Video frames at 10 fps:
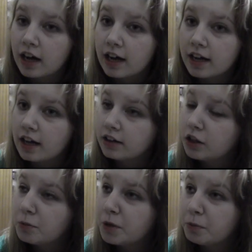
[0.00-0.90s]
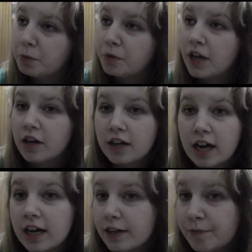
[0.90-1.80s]
dye, a little bit of purple hair
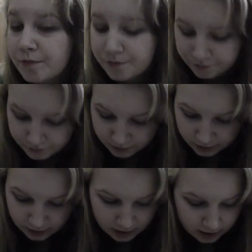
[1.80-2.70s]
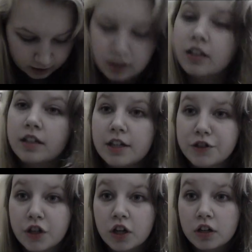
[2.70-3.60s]
dye in
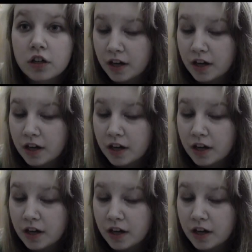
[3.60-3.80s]
conditioner.